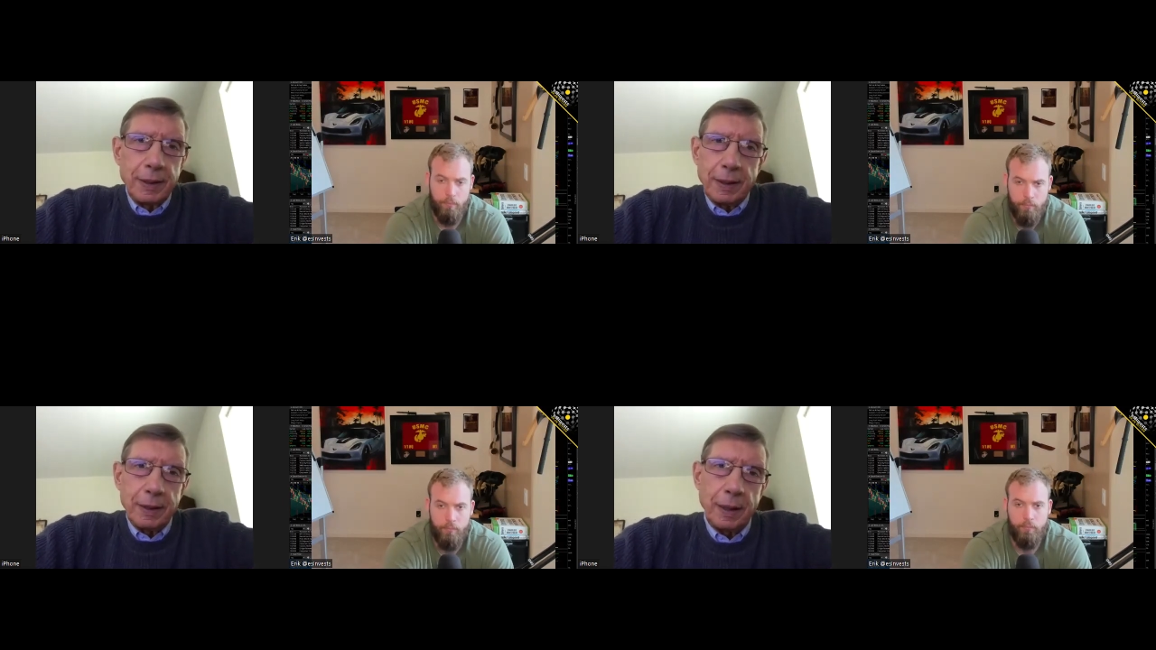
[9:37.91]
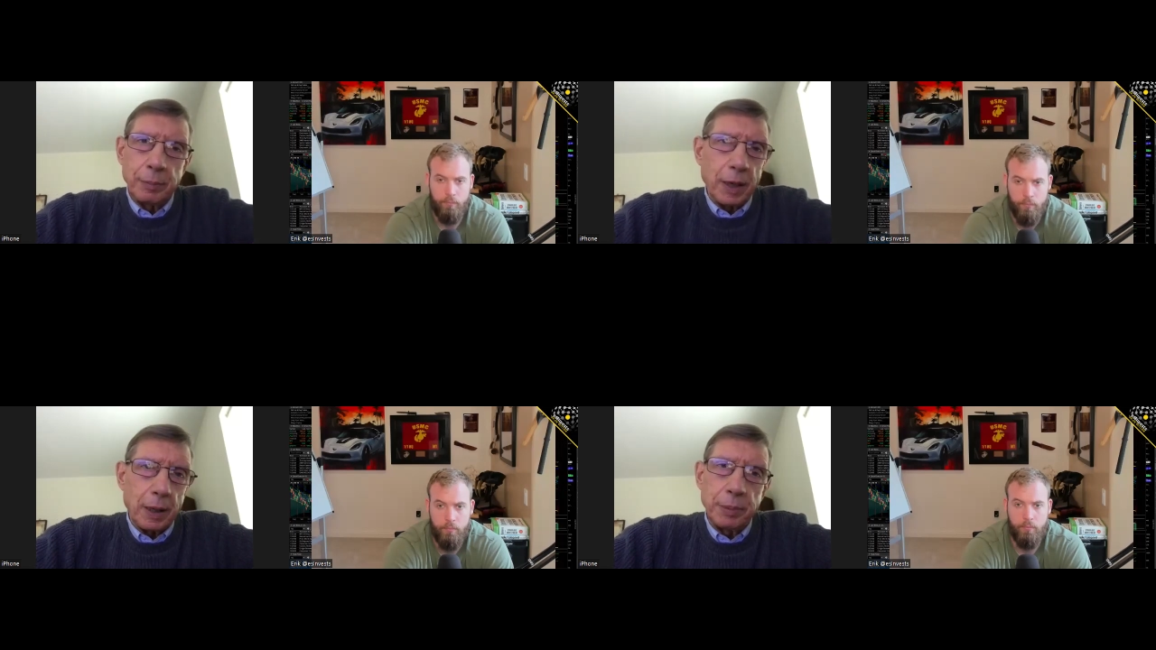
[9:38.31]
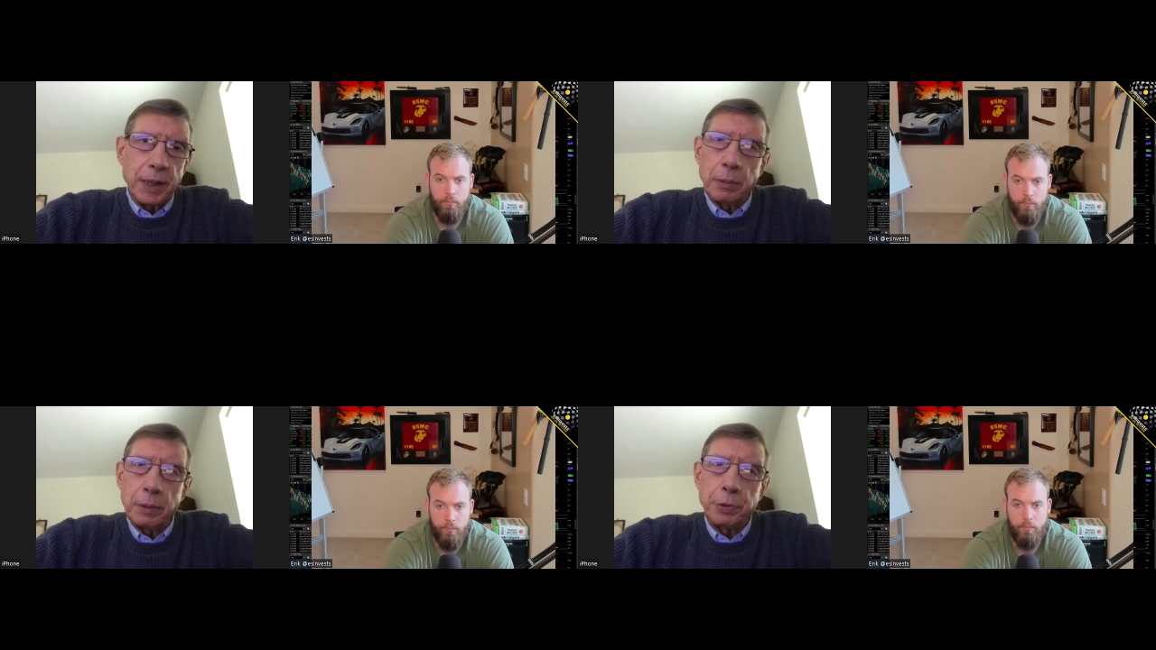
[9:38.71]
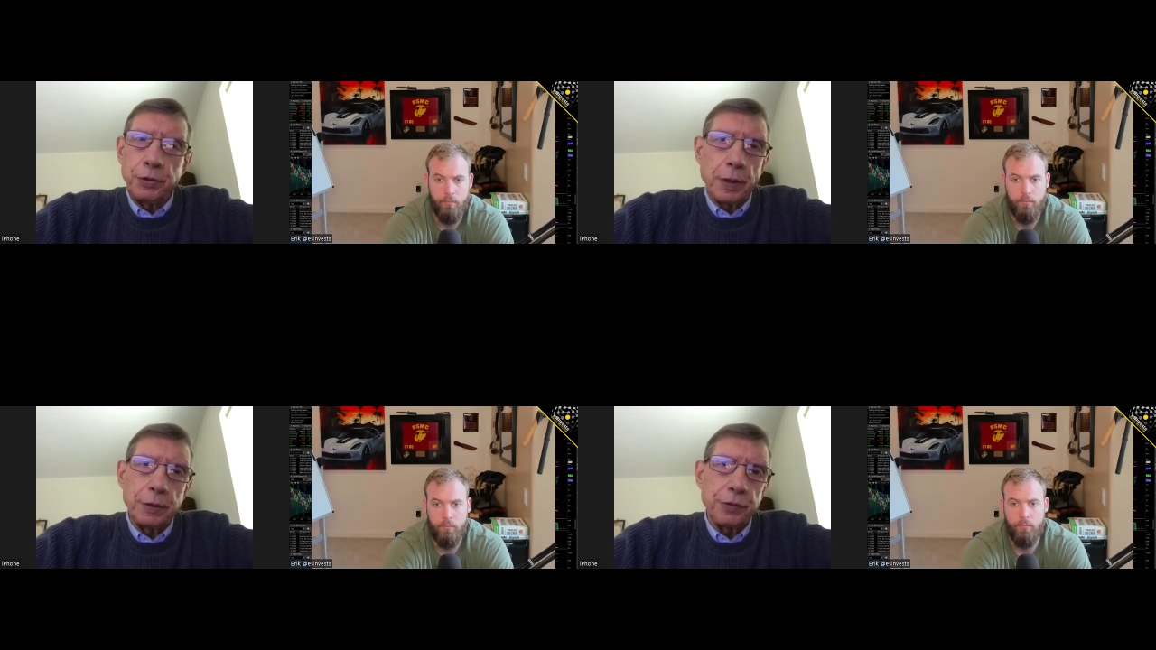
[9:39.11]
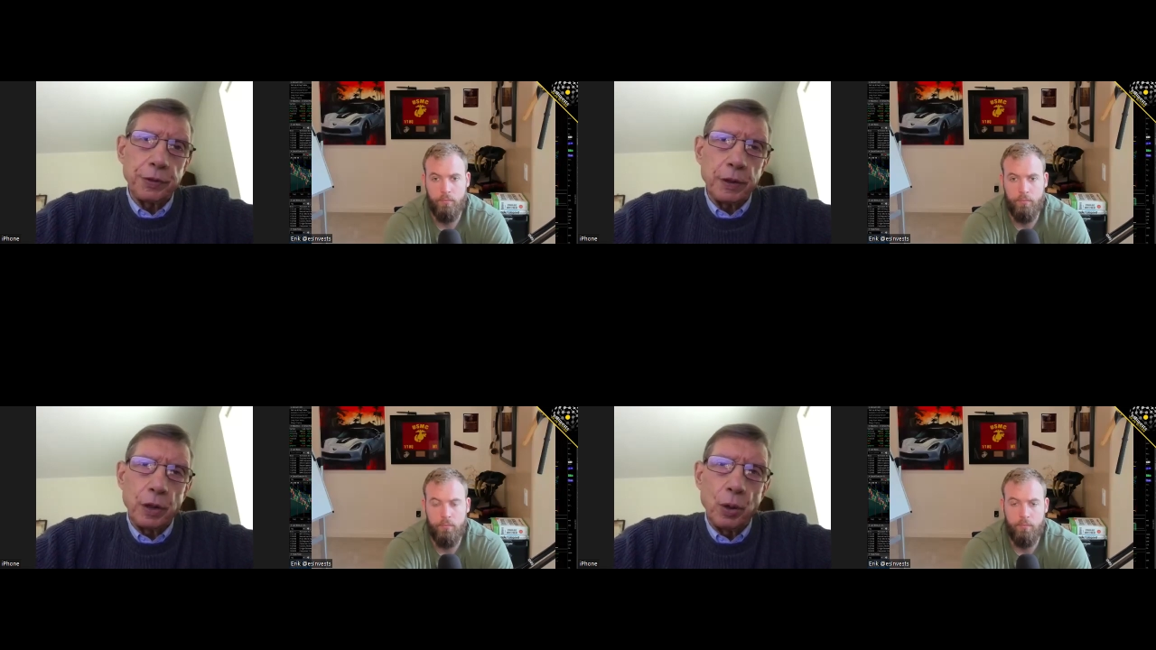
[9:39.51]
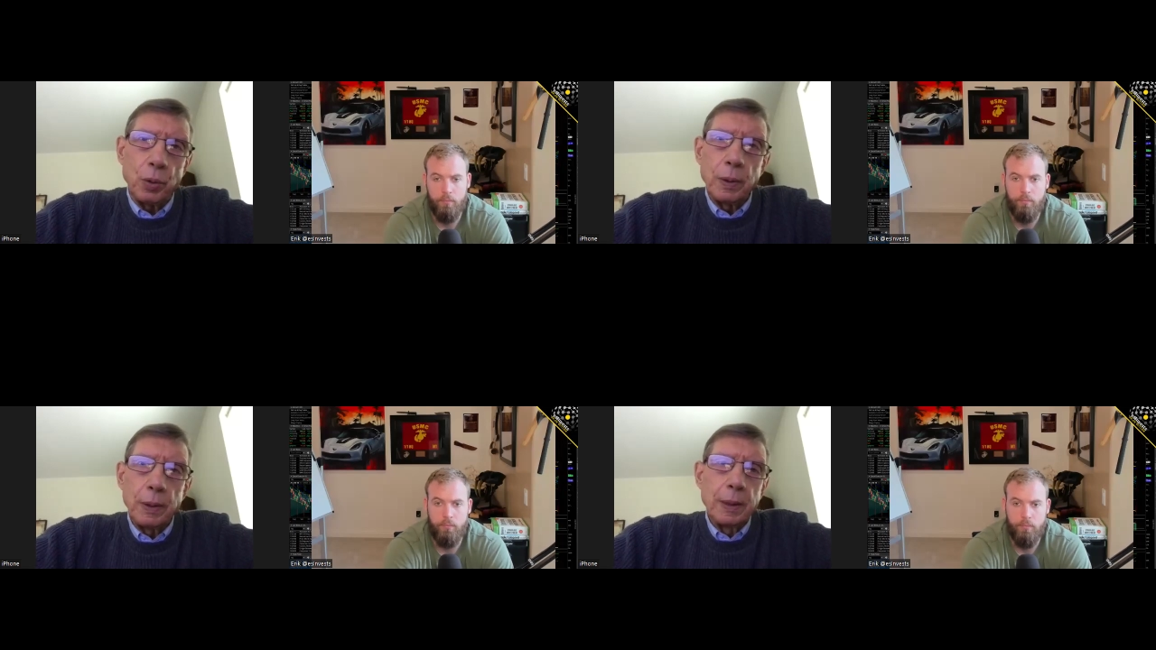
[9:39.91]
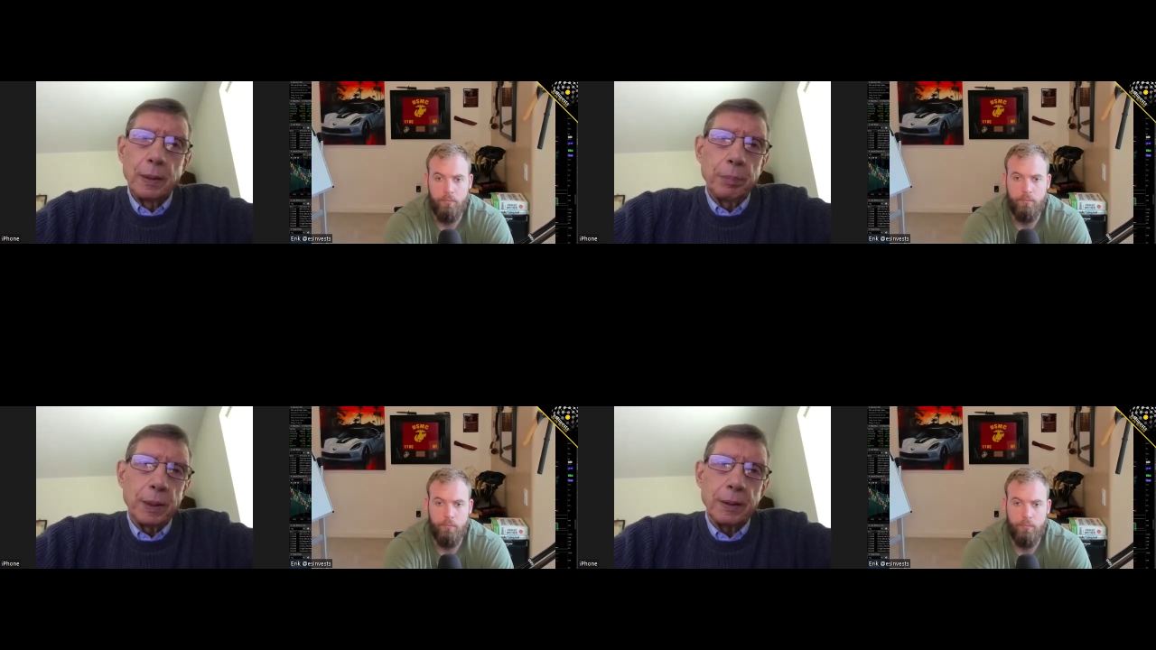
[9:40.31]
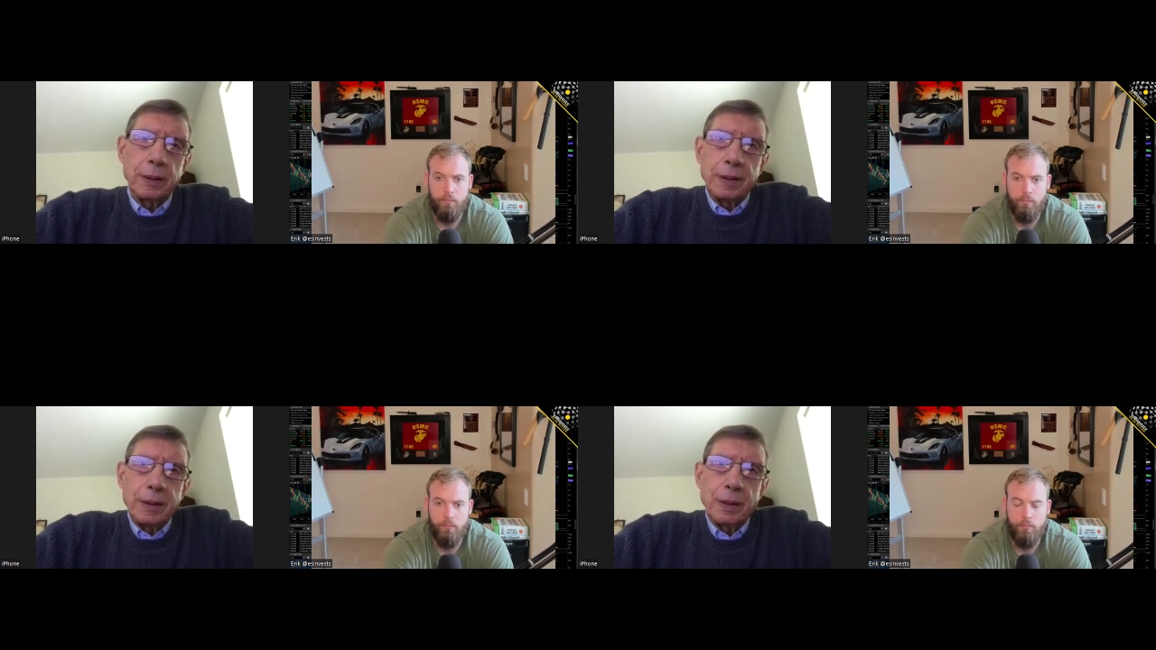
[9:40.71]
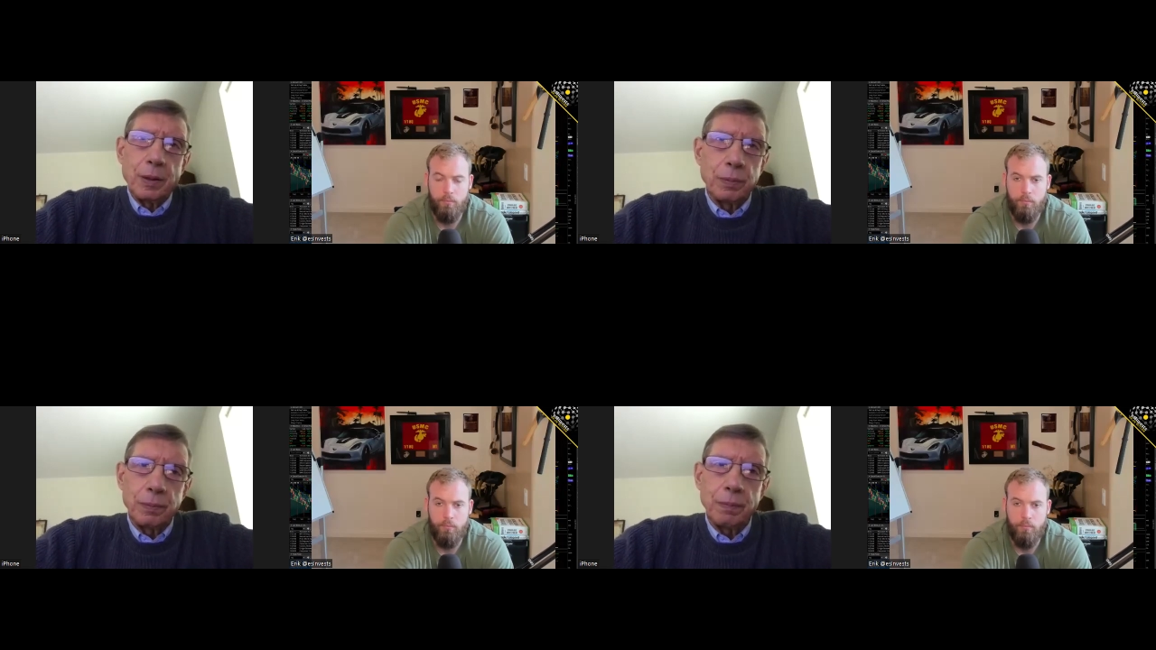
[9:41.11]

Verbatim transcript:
Speaker 1: and I'm not going to be able to precisely know. But you know,